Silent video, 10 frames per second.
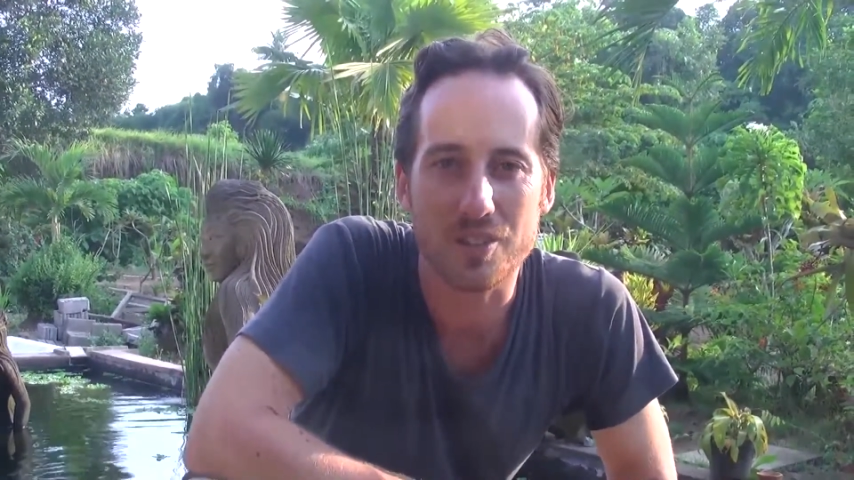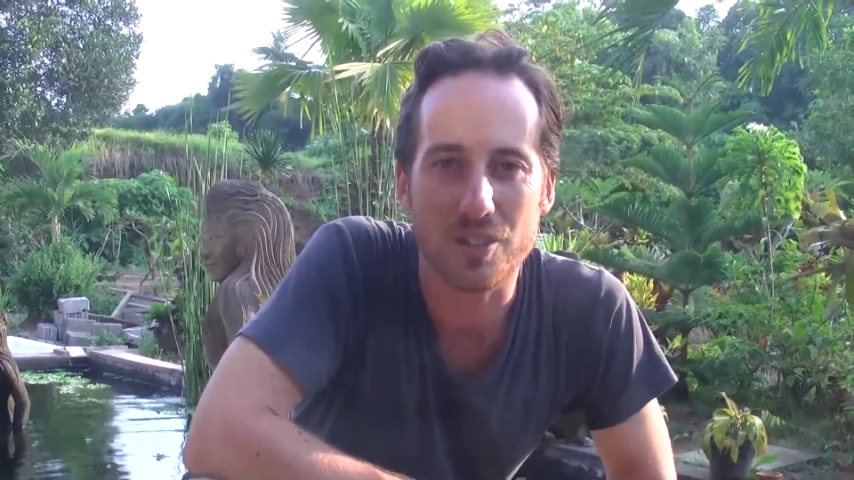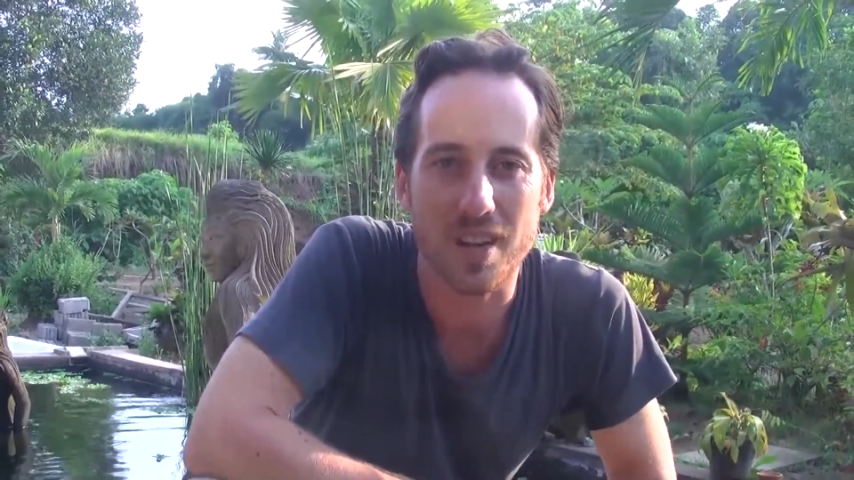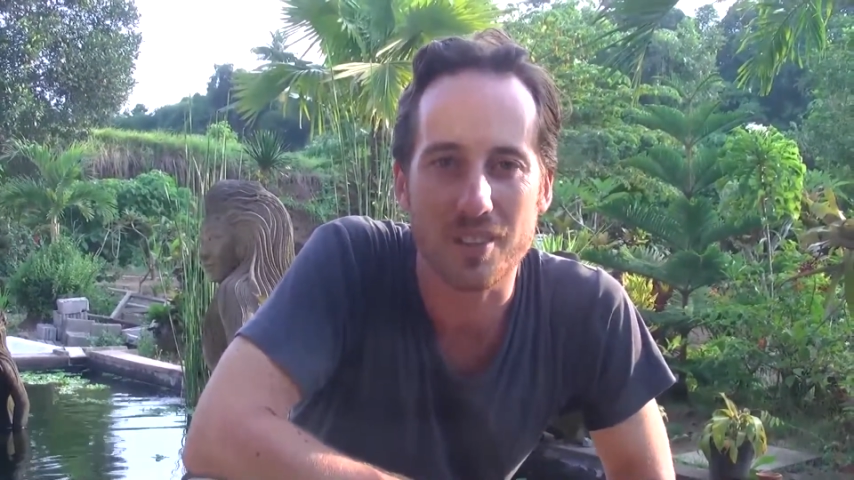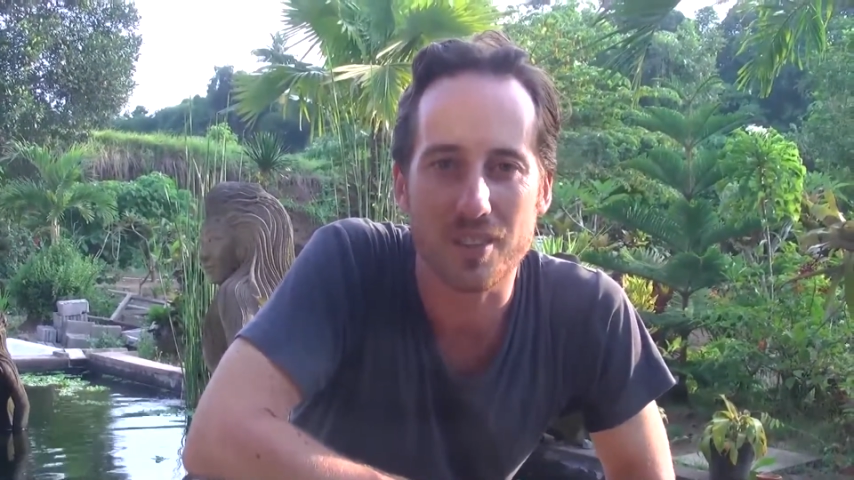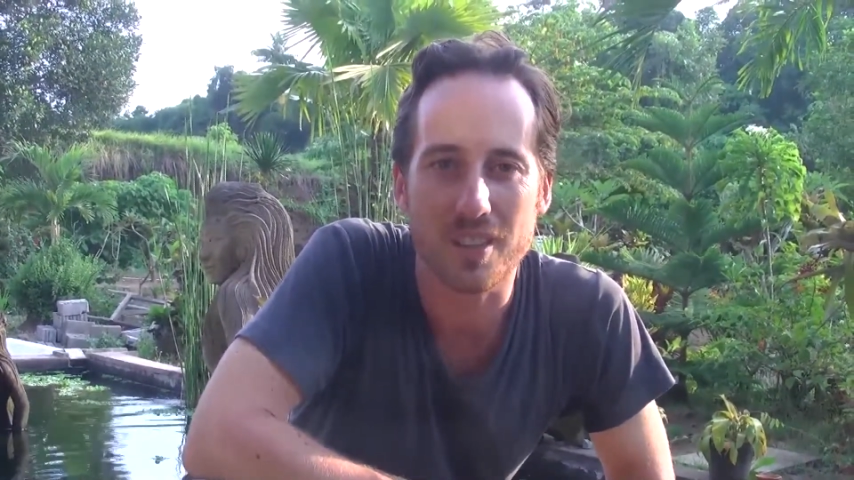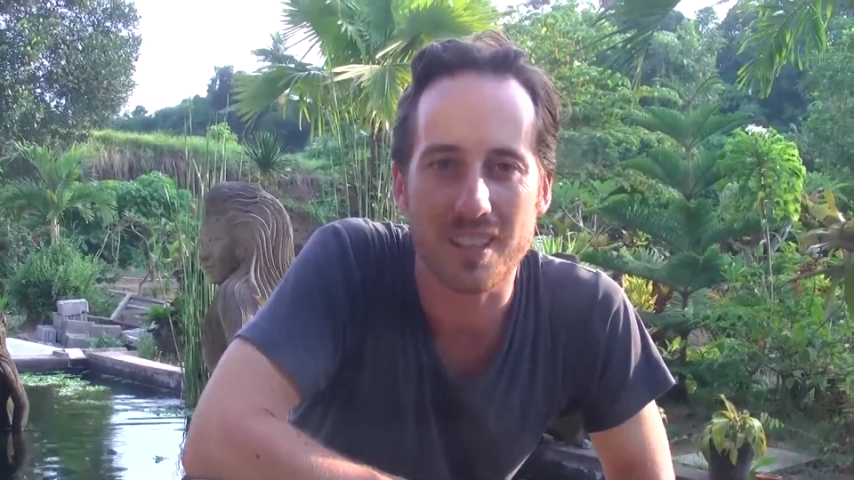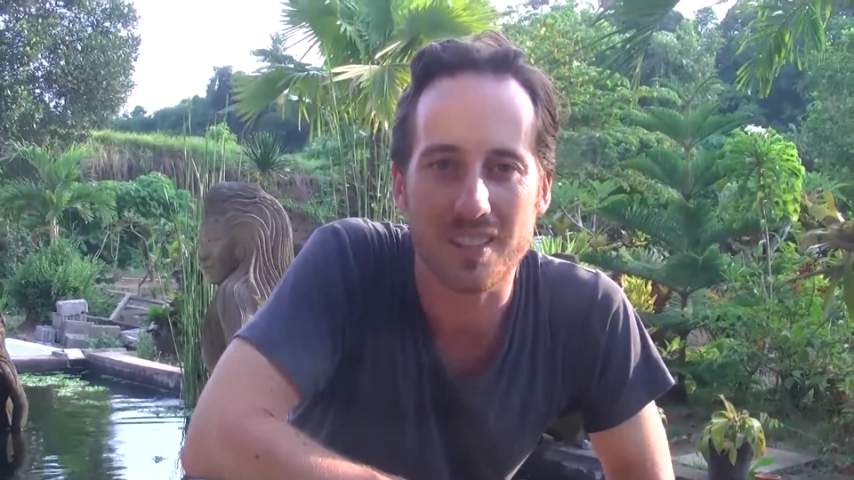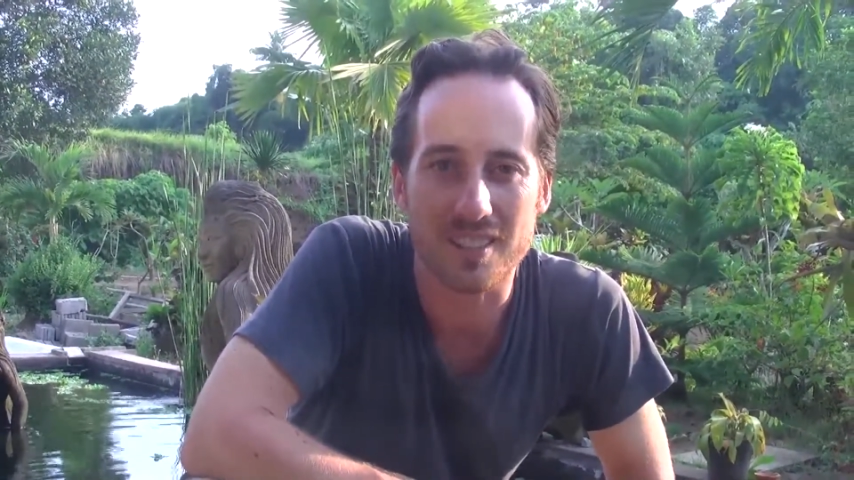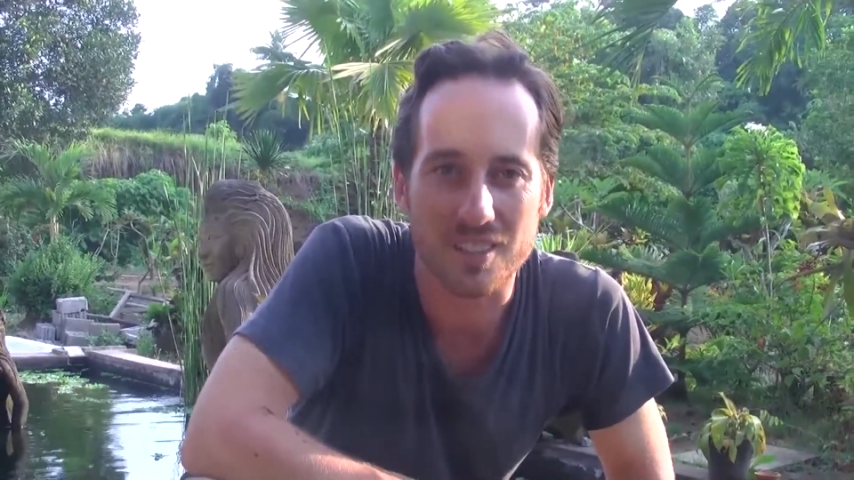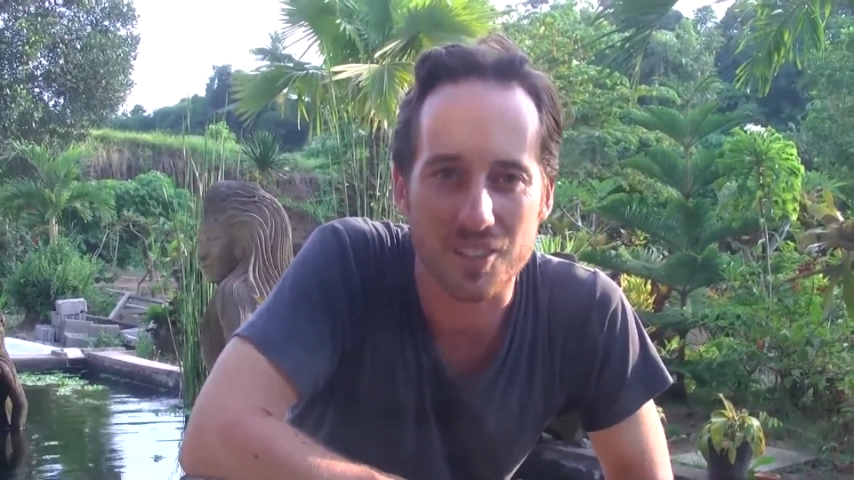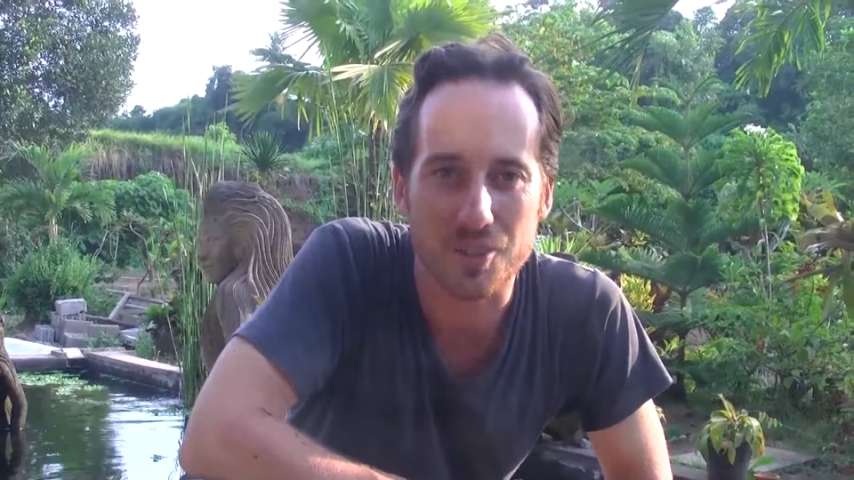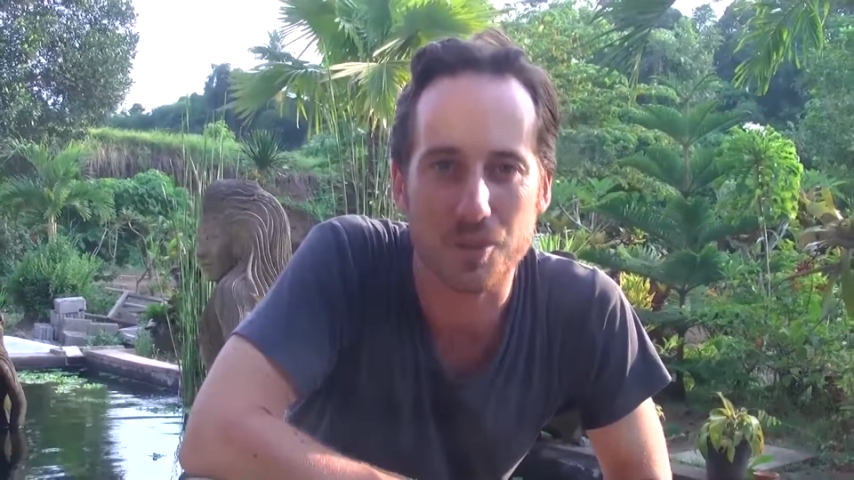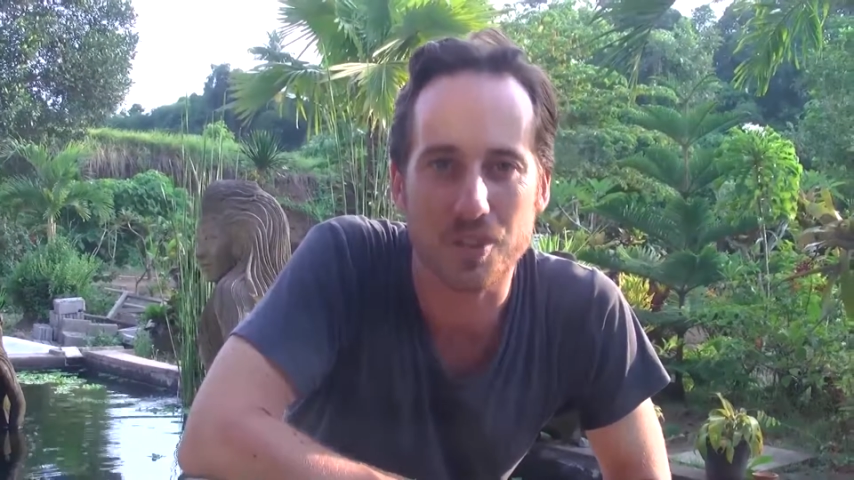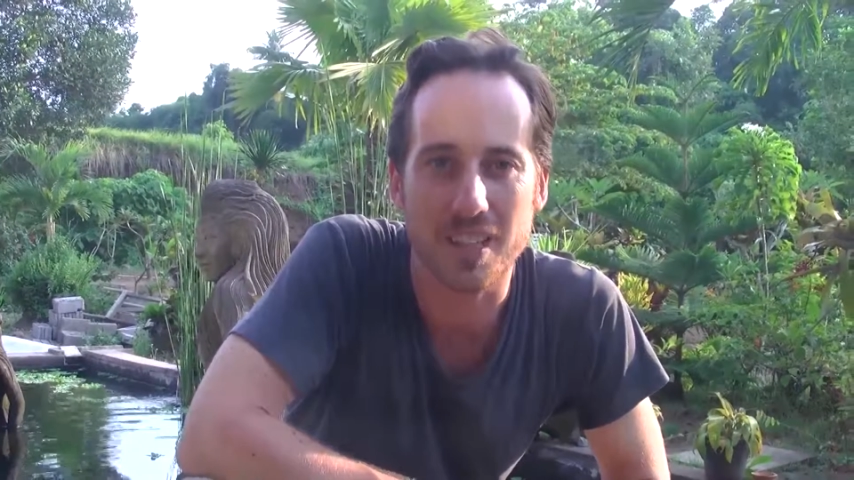and try new things,
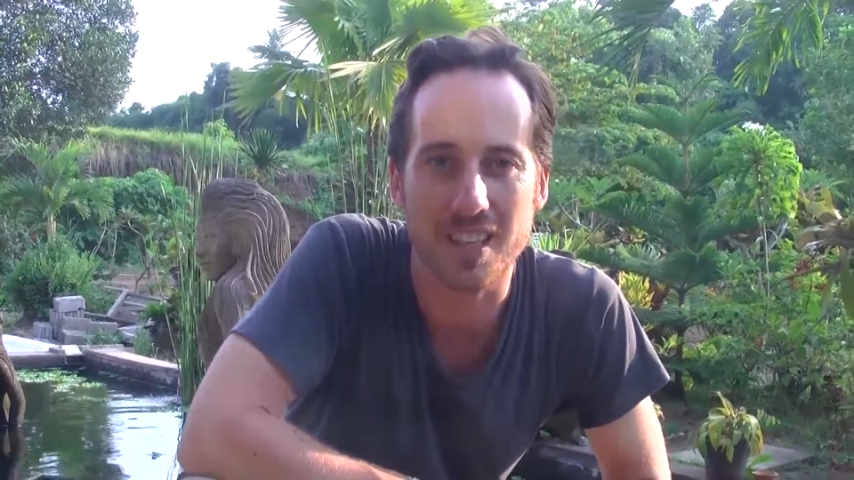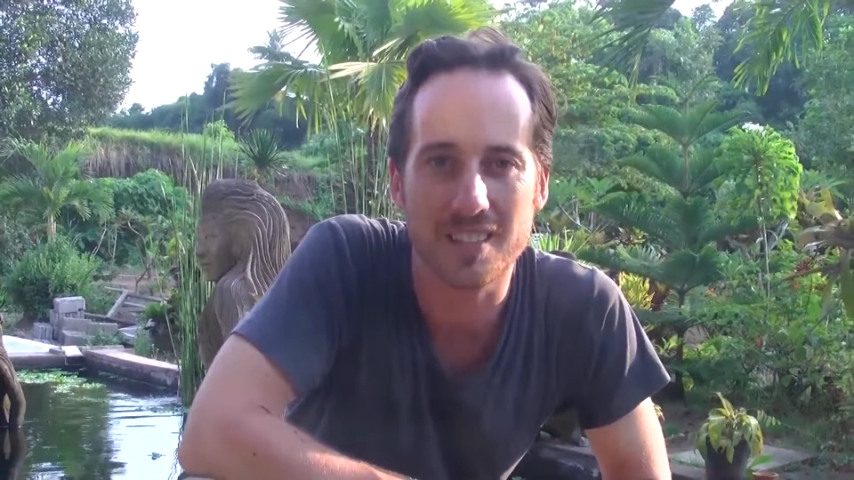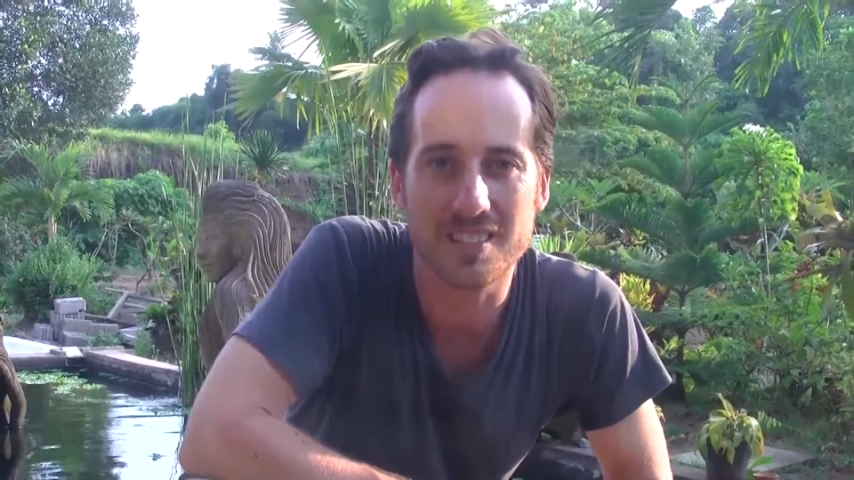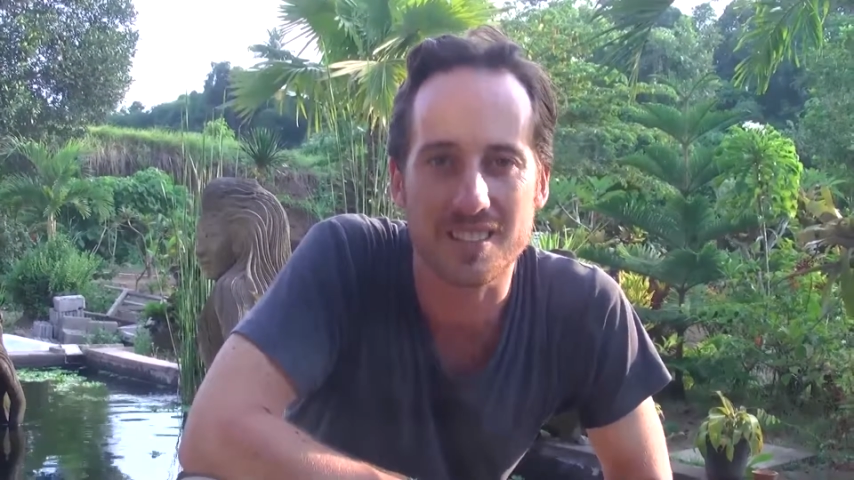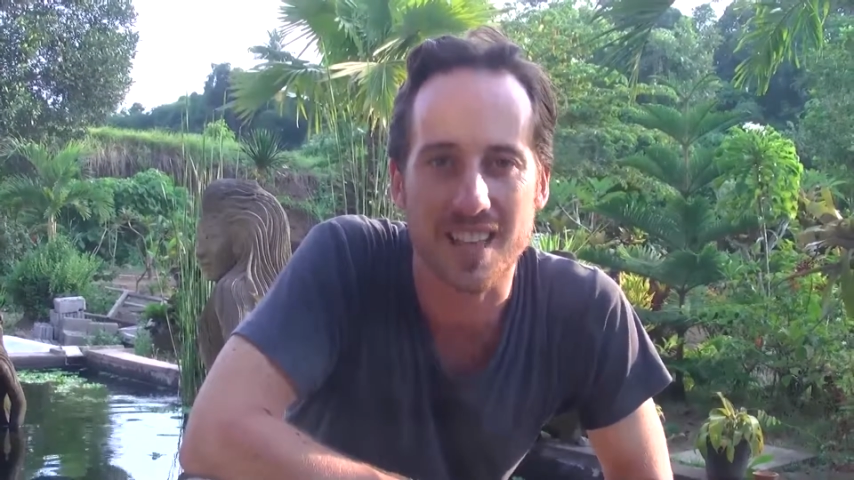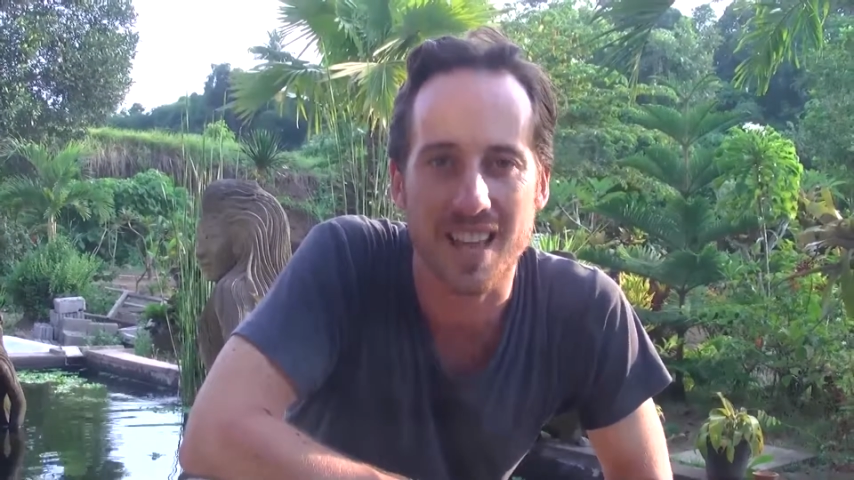learn new things,